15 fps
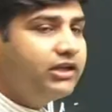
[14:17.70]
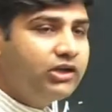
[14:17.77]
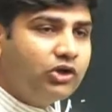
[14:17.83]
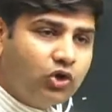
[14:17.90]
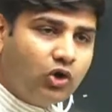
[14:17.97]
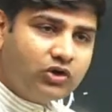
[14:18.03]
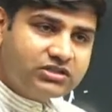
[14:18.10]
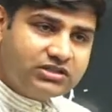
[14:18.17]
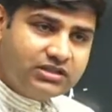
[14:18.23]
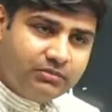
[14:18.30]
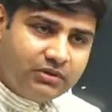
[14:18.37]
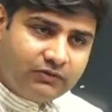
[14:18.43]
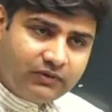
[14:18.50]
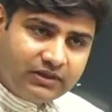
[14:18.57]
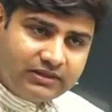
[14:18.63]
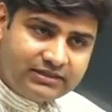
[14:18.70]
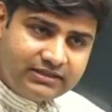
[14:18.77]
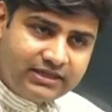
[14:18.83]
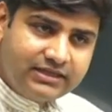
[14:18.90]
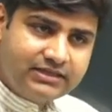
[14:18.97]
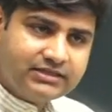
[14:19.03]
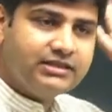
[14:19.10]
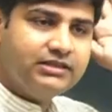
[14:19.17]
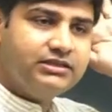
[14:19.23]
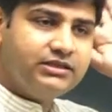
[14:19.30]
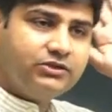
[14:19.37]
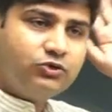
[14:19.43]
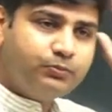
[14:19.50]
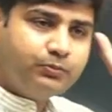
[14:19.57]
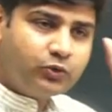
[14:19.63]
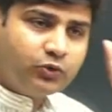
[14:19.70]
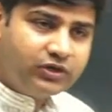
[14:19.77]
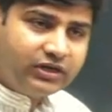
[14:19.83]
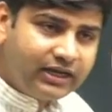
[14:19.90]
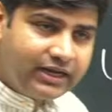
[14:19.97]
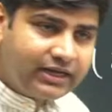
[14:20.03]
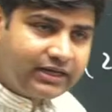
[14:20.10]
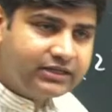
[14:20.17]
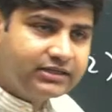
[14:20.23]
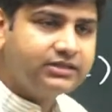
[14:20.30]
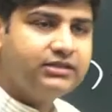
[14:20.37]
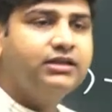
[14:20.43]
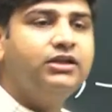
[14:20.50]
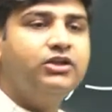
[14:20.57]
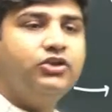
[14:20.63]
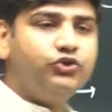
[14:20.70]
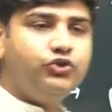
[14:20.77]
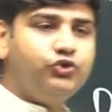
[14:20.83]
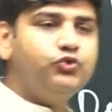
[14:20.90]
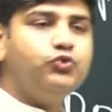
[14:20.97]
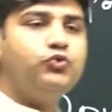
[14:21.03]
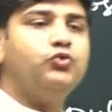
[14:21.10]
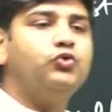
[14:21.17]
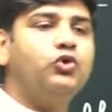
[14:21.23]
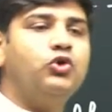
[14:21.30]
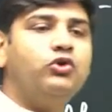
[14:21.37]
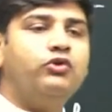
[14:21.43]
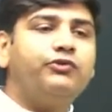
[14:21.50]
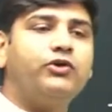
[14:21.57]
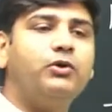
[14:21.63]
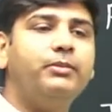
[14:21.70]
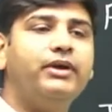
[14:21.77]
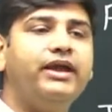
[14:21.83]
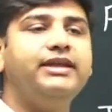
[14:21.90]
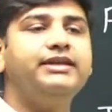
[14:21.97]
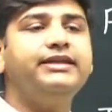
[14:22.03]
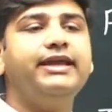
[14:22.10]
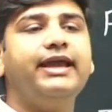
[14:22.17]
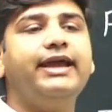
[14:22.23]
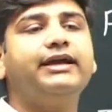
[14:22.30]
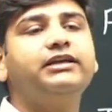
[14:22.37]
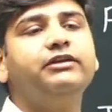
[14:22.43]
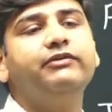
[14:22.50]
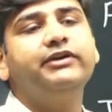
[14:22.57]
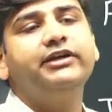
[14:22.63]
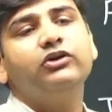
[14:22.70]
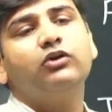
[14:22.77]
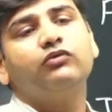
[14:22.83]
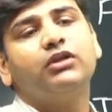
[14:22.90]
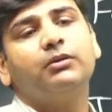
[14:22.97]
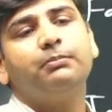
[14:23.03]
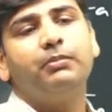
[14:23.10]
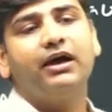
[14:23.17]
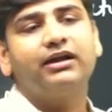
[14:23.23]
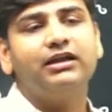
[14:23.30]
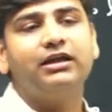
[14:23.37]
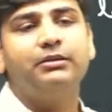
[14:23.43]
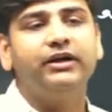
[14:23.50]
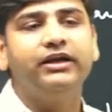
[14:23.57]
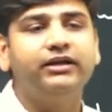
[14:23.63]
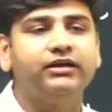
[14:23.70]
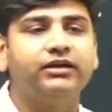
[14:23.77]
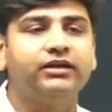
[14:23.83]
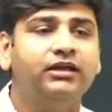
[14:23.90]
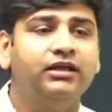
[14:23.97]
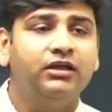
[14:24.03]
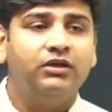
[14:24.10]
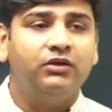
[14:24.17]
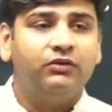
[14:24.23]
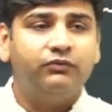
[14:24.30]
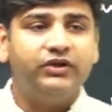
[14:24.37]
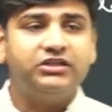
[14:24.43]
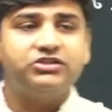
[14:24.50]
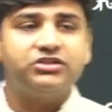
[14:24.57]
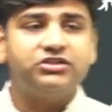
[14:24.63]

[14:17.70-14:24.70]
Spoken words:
clause number 1 says, that to protect you from any activity of the Parliament which